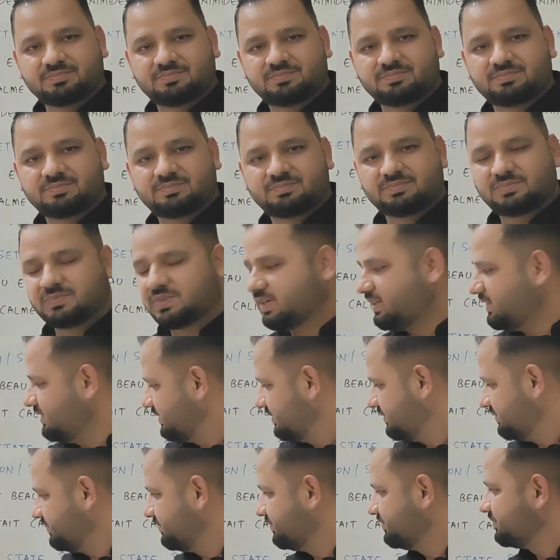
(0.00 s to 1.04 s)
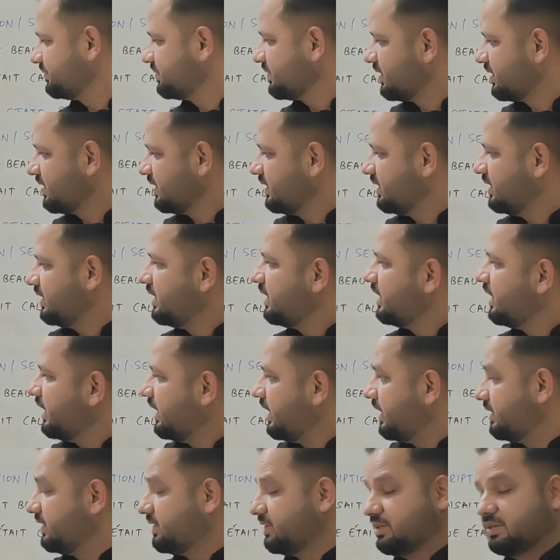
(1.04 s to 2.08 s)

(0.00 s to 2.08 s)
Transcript: Right? And